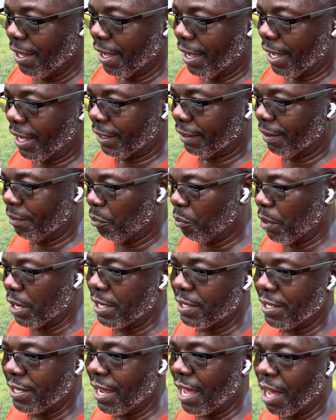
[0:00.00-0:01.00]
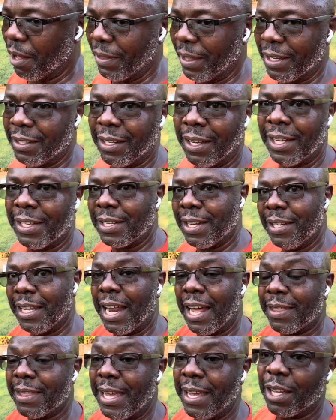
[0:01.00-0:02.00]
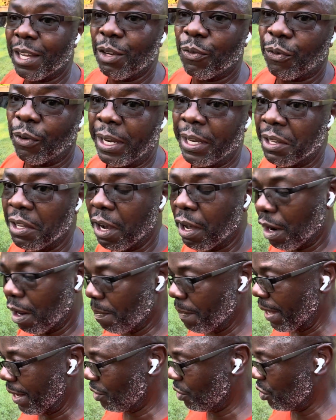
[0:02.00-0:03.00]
Want to see how that does. And then I think in the front yard, I may